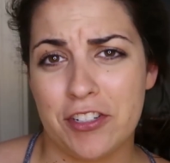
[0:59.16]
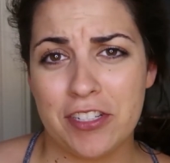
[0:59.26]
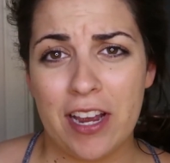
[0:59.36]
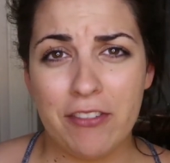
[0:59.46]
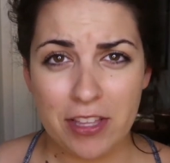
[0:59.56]

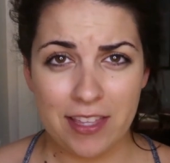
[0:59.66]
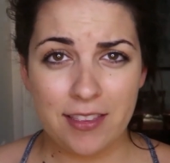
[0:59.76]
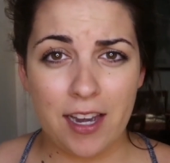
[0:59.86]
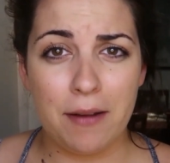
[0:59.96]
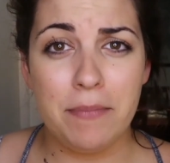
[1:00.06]
just everything
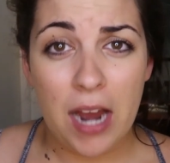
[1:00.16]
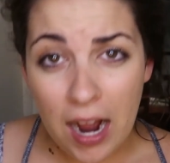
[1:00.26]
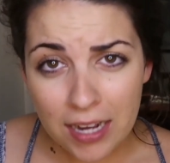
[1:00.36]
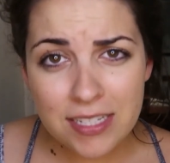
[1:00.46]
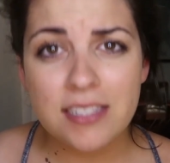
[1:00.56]
that I'm
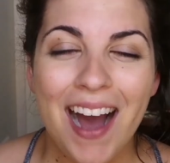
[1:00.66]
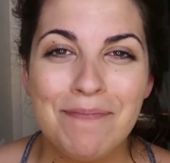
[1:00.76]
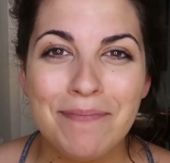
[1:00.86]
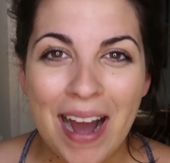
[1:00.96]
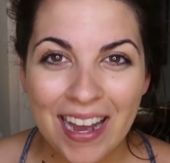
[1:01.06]
not.
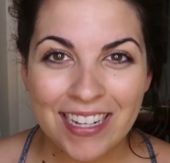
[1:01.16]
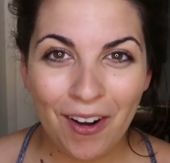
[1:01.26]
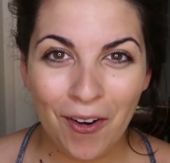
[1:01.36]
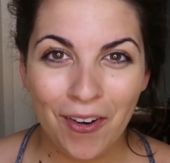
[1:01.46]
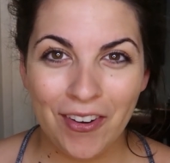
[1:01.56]
My
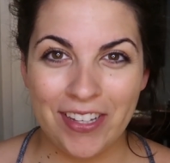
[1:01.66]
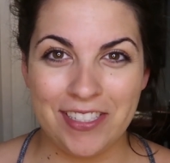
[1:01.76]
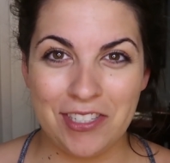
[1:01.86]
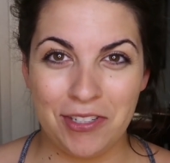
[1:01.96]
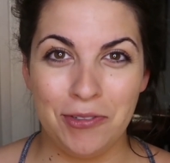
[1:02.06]
goal
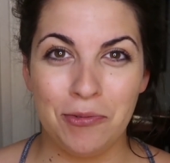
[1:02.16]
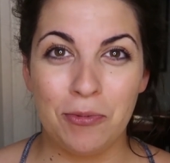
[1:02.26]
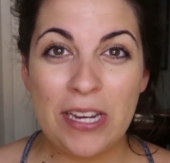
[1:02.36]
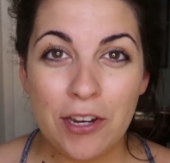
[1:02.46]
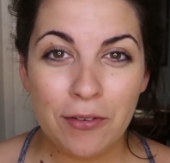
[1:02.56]
is to
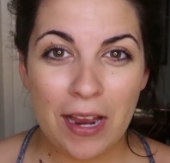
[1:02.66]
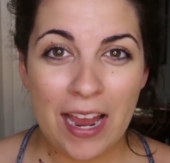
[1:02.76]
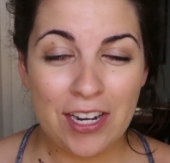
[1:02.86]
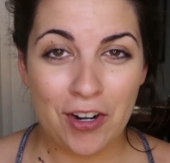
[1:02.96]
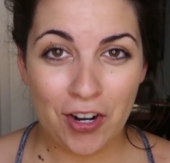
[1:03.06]

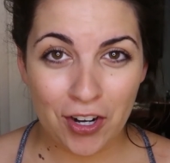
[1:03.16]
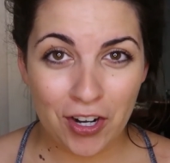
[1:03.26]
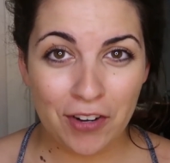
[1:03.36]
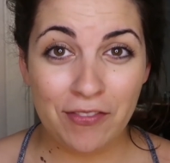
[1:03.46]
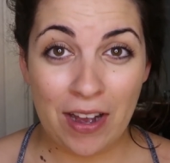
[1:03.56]
recreate
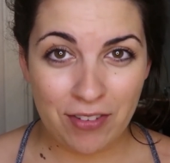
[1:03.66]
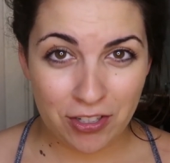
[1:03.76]
her five